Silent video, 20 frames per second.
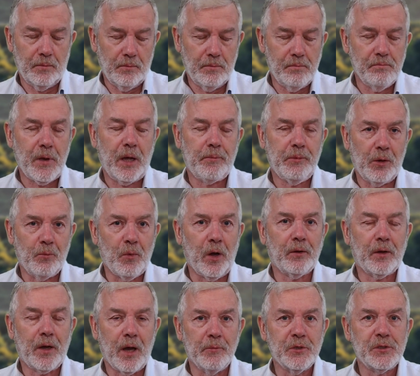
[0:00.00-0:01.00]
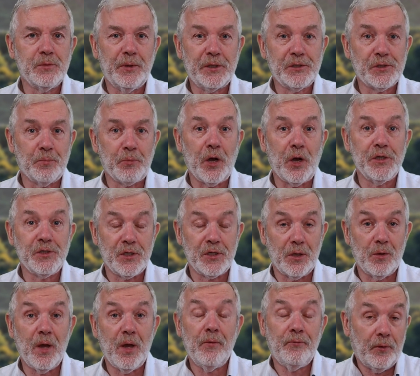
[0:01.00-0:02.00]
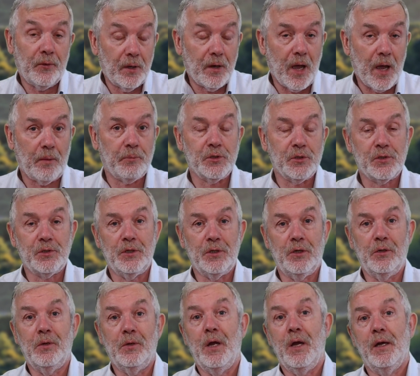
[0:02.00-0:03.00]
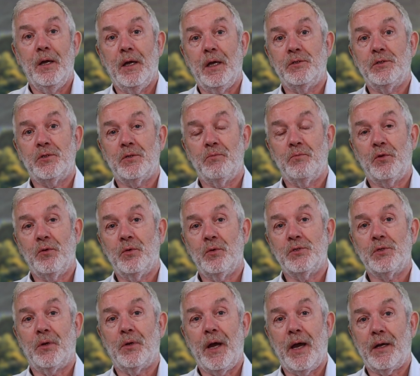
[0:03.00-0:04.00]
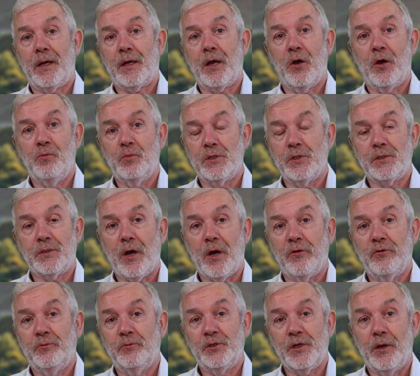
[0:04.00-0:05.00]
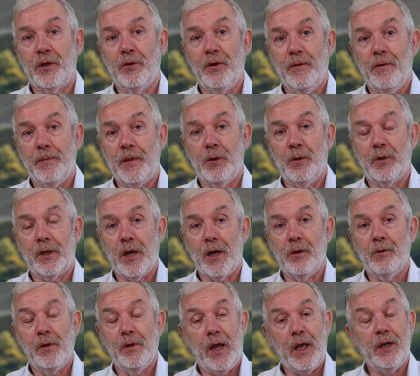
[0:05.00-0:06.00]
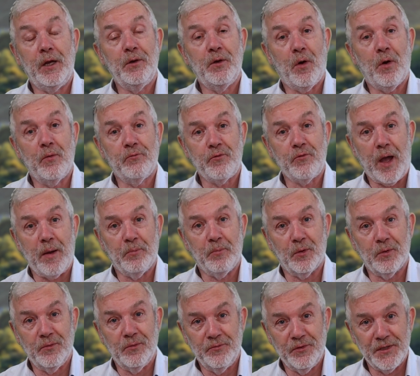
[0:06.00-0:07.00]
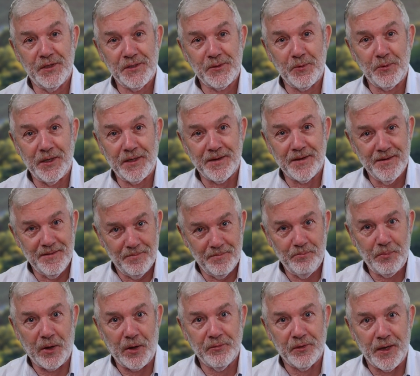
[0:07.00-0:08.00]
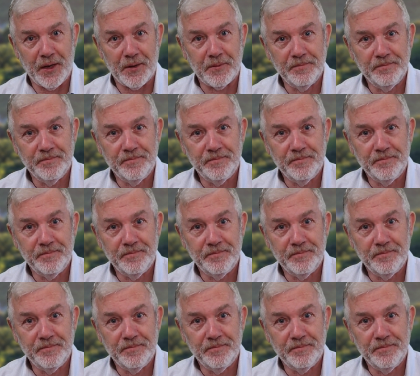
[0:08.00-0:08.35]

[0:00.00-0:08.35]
maybe it won't come as a big surprise to you if it happens to you, and some thoughts on how to cope with stuff. So there we go. End of ramble for this week. Bye for now.